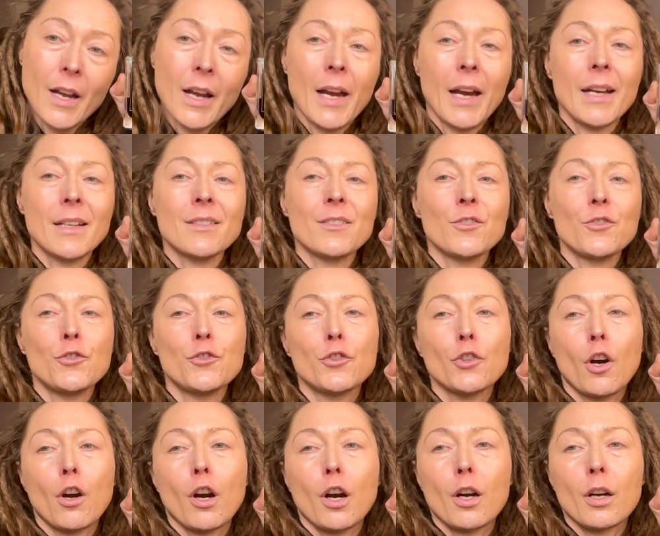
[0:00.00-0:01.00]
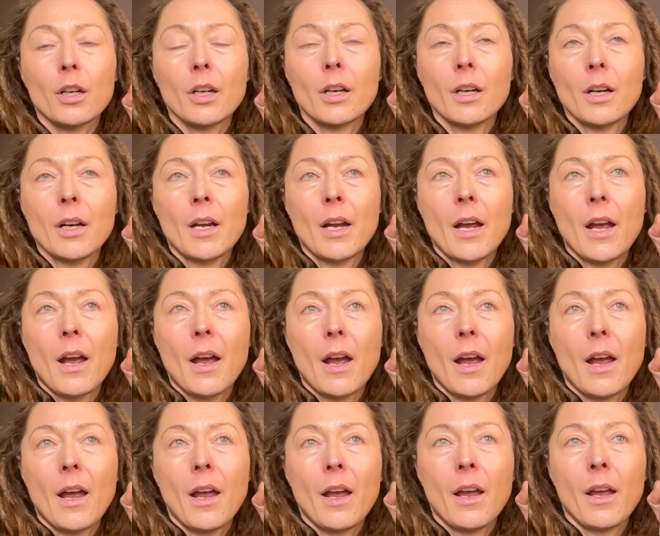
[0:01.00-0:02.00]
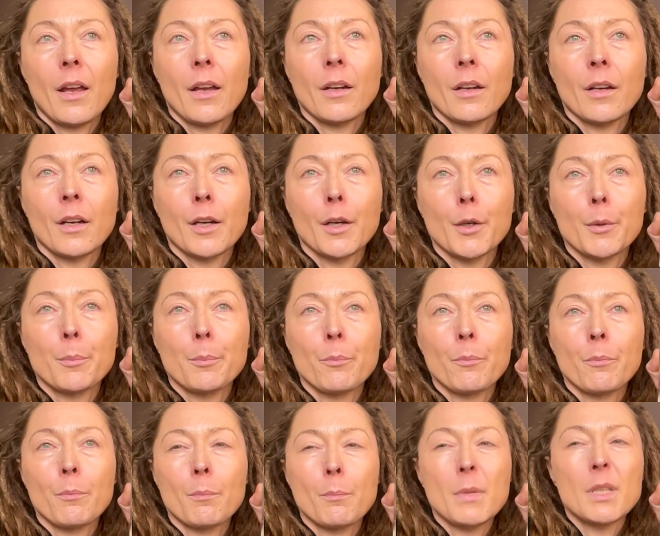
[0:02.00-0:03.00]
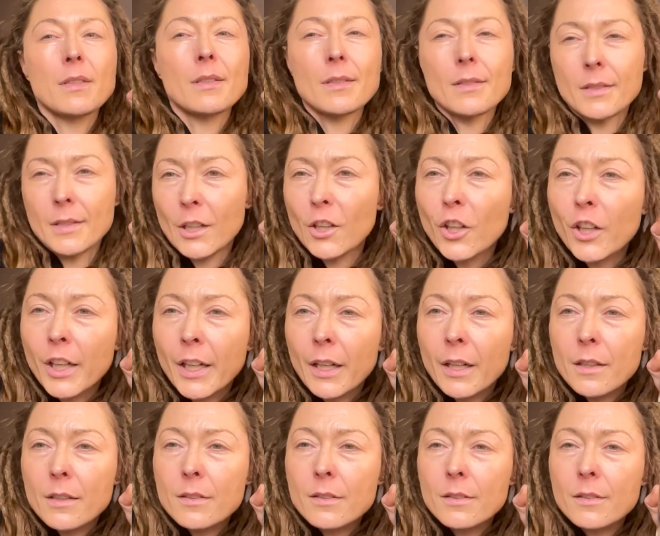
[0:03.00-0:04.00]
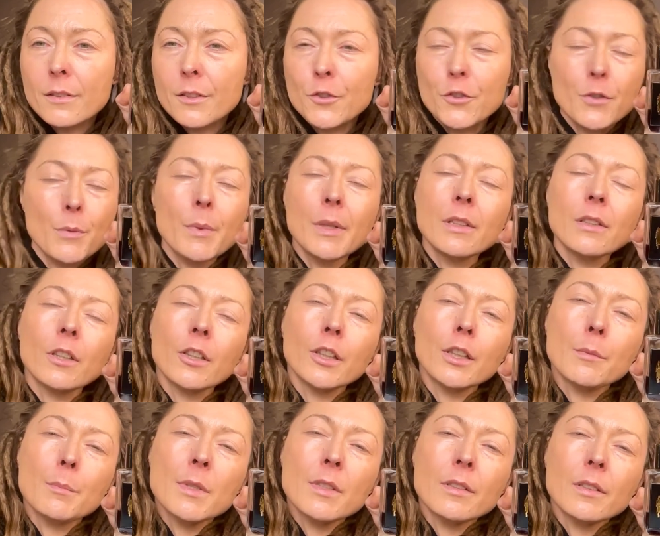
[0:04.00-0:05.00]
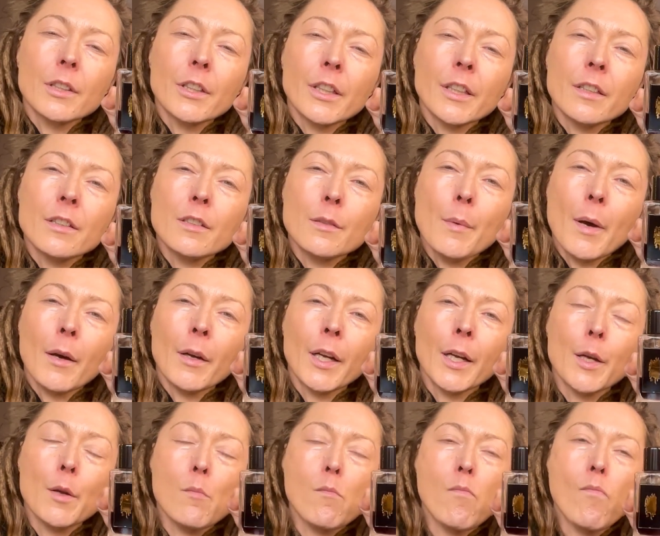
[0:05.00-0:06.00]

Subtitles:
It's dark and mysterious. There's something dark and mysterious about it.